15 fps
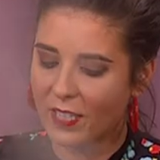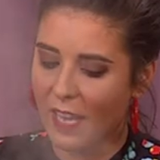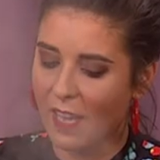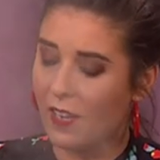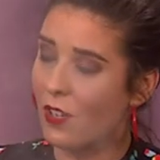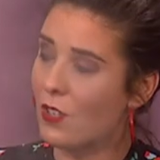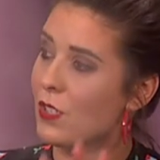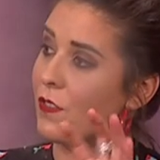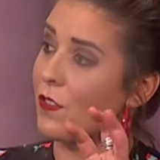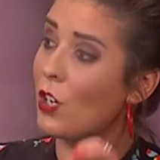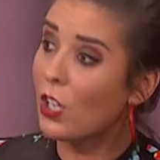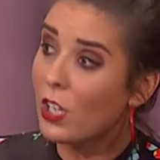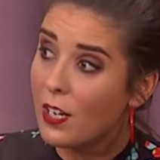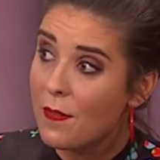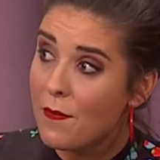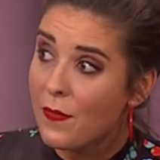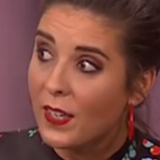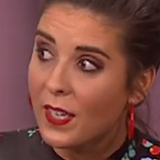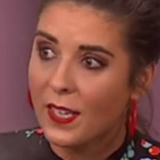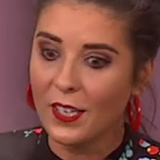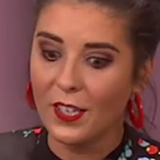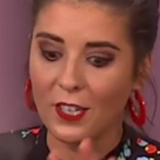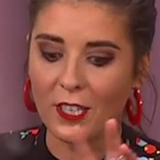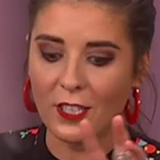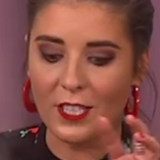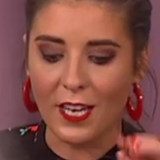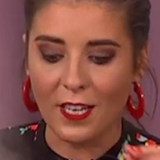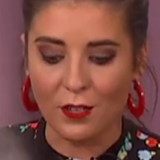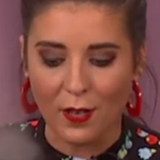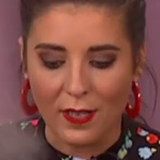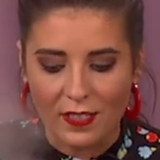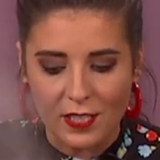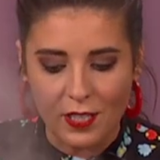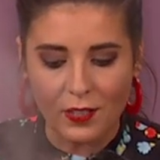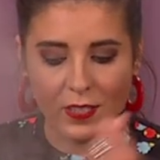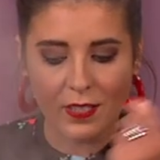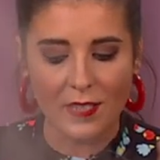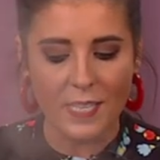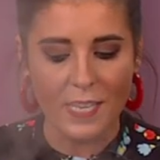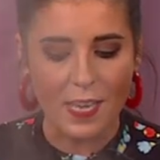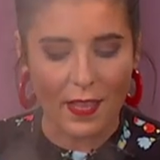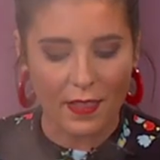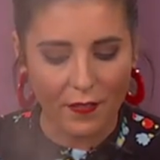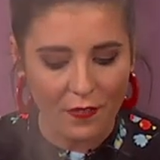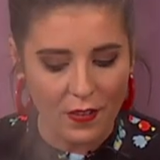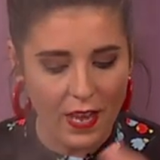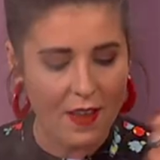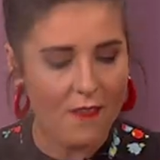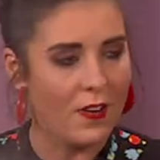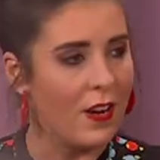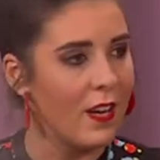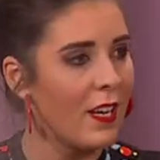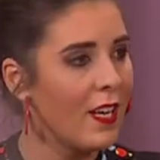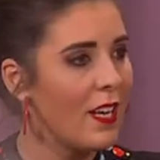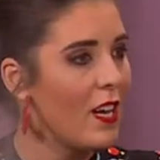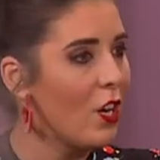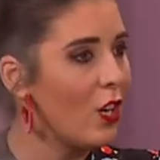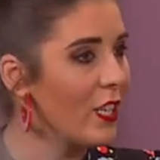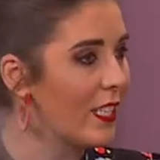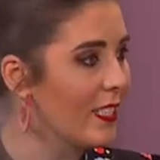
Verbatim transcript: to get loads of colour. You're here to get translucency and the flavour. Mm.